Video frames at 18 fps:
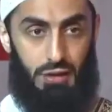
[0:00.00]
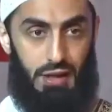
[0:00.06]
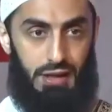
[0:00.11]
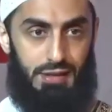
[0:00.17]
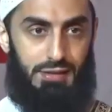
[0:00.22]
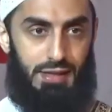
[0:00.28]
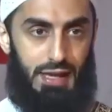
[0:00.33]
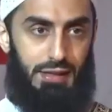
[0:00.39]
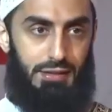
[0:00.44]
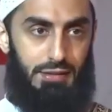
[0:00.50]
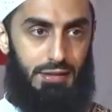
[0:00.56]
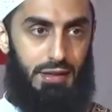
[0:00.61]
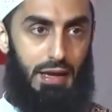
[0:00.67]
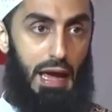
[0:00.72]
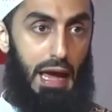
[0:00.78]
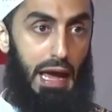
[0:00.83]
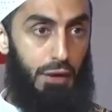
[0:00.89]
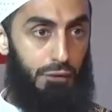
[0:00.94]
the dead
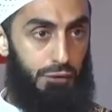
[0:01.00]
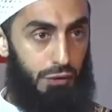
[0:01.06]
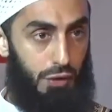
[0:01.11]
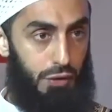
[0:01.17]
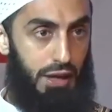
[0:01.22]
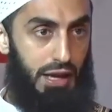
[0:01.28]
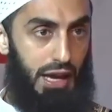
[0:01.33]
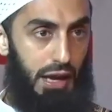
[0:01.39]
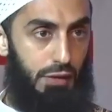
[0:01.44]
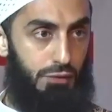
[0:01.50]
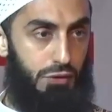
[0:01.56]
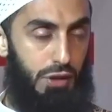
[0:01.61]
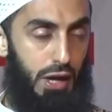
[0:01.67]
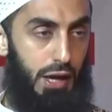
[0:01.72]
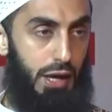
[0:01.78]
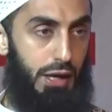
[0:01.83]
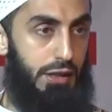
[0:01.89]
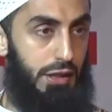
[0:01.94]
after they have
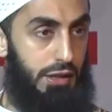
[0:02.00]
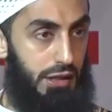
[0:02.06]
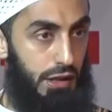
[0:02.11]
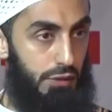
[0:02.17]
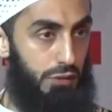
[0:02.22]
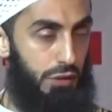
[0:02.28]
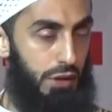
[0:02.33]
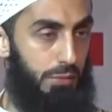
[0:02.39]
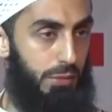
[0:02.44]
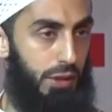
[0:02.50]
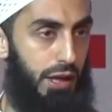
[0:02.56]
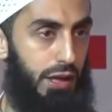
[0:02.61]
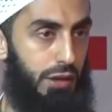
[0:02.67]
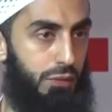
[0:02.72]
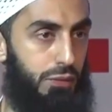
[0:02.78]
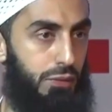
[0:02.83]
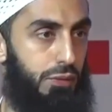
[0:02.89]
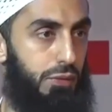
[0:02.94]
died and give them
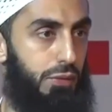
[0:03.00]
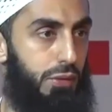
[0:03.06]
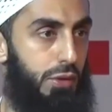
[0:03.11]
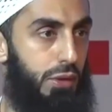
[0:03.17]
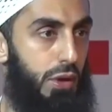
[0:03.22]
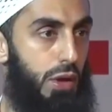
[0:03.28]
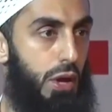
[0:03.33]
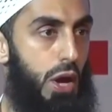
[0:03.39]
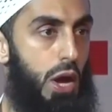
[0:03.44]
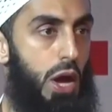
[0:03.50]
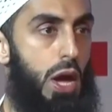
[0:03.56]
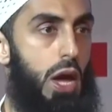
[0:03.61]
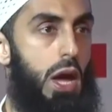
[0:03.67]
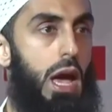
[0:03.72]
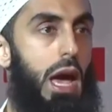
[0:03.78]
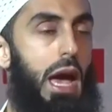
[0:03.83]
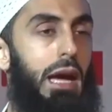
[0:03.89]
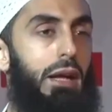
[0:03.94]
life.
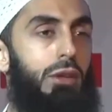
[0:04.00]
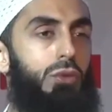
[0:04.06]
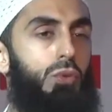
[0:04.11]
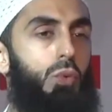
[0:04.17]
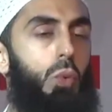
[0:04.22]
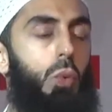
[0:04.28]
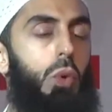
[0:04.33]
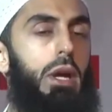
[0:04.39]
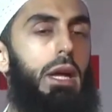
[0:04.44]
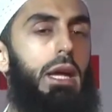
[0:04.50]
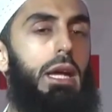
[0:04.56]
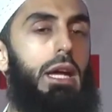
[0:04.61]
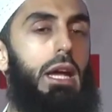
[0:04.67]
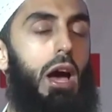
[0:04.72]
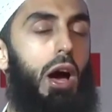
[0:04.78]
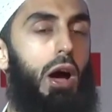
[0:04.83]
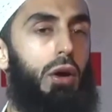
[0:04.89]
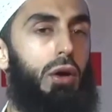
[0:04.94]
And
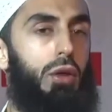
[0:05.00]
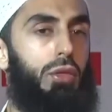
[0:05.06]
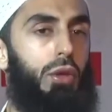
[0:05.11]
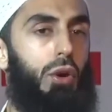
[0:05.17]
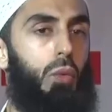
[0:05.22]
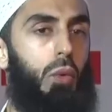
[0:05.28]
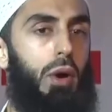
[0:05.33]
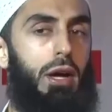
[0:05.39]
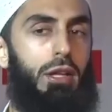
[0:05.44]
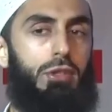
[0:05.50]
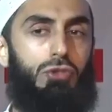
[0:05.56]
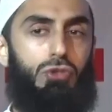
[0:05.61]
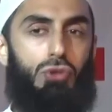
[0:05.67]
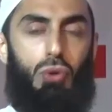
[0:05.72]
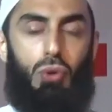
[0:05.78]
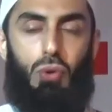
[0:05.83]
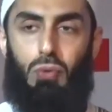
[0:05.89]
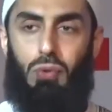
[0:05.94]
we are the ones
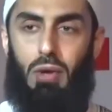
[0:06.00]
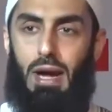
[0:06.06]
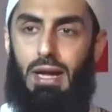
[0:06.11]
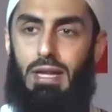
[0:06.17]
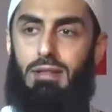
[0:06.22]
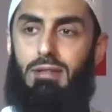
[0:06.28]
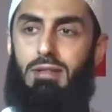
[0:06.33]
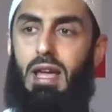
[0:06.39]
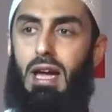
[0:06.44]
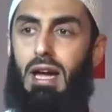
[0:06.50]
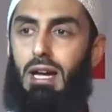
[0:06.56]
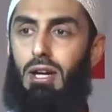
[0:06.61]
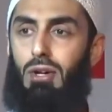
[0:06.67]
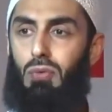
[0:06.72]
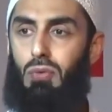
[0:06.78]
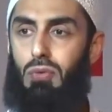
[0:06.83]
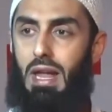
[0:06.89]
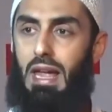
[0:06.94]
who write
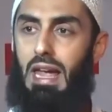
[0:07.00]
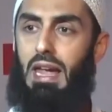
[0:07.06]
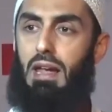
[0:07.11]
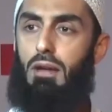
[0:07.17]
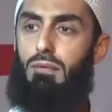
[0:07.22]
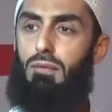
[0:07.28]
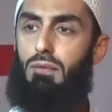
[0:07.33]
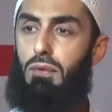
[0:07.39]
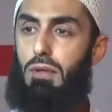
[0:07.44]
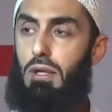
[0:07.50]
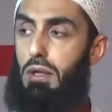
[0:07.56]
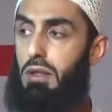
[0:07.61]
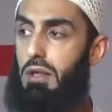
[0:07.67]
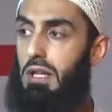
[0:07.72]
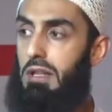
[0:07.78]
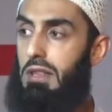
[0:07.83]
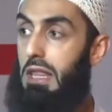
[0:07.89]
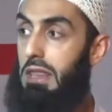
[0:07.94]
down
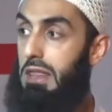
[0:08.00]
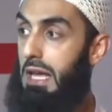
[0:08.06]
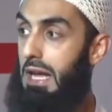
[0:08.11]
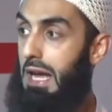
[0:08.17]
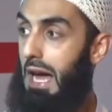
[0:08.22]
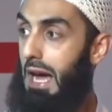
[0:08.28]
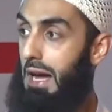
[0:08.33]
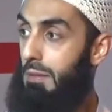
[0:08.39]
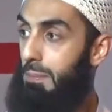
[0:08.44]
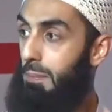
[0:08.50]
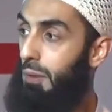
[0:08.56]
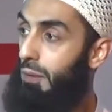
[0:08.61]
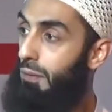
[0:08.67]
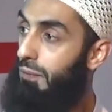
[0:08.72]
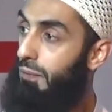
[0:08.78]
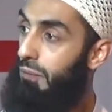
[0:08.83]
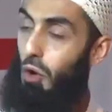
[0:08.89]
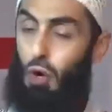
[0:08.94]
everything that they had
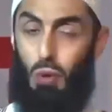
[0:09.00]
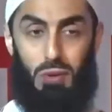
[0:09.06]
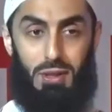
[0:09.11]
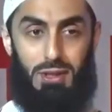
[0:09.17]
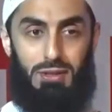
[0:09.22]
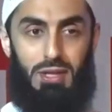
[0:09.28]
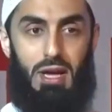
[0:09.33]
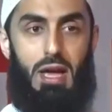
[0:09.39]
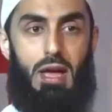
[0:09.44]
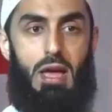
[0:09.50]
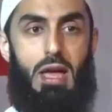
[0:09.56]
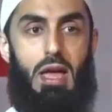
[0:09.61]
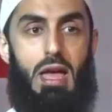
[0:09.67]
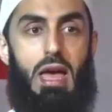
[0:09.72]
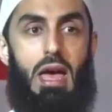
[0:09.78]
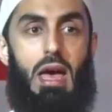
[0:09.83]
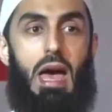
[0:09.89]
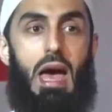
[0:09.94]
put forward
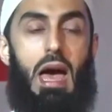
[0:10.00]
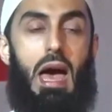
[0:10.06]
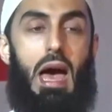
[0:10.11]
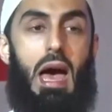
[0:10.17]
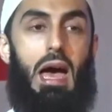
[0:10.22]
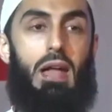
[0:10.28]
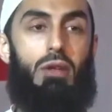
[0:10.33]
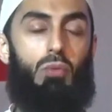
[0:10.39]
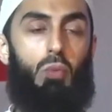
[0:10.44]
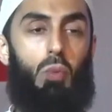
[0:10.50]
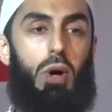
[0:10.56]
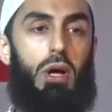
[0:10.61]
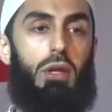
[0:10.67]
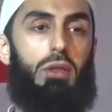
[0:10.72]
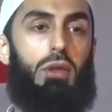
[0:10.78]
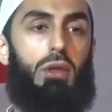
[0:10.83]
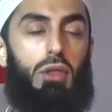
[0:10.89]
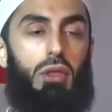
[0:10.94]
and
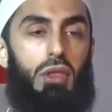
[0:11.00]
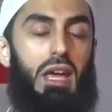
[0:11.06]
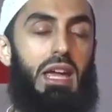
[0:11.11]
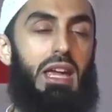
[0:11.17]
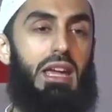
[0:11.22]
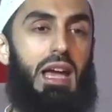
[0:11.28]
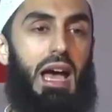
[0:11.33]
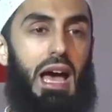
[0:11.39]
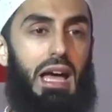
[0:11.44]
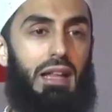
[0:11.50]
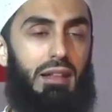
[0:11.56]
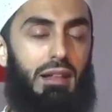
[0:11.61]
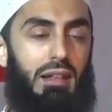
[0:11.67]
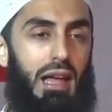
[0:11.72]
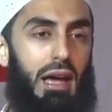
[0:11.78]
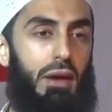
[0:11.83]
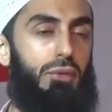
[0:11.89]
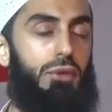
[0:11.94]
what they had
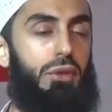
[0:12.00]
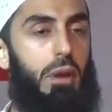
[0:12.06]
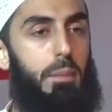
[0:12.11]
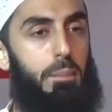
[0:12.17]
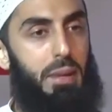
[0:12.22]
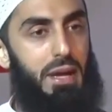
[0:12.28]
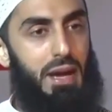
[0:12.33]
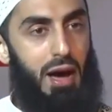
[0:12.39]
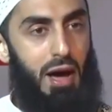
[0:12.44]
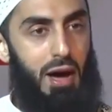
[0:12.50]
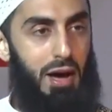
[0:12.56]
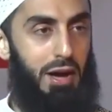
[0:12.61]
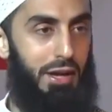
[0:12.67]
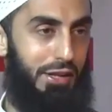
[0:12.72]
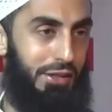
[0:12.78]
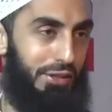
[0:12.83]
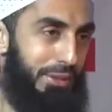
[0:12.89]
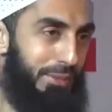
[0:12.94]
left
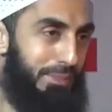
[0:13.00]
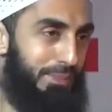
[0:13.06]
behind.